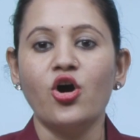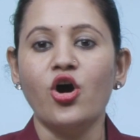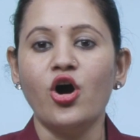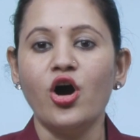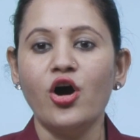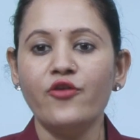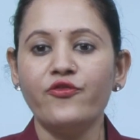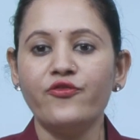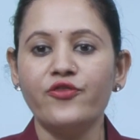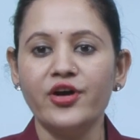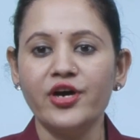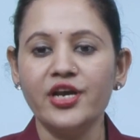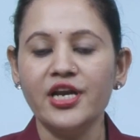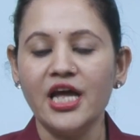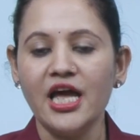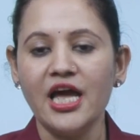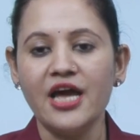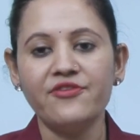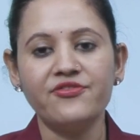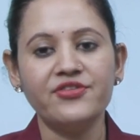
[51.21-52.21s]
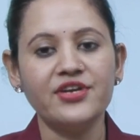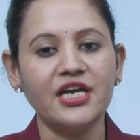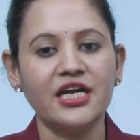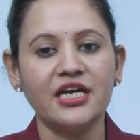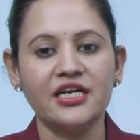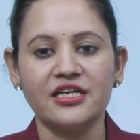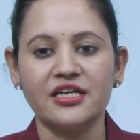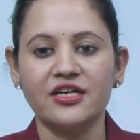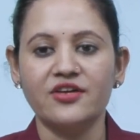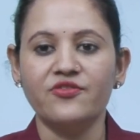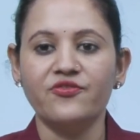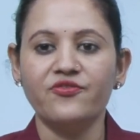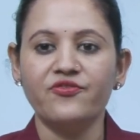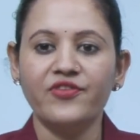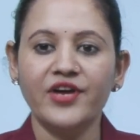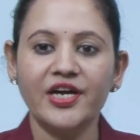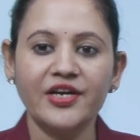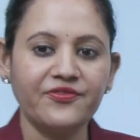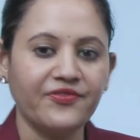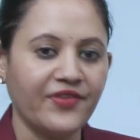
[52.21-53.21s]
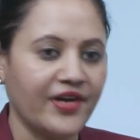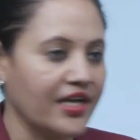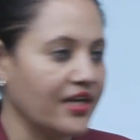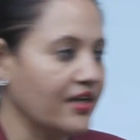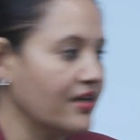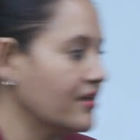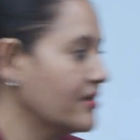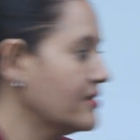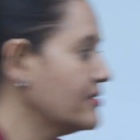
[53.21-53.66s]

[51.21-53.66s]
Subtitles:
or for every 100. Fact file.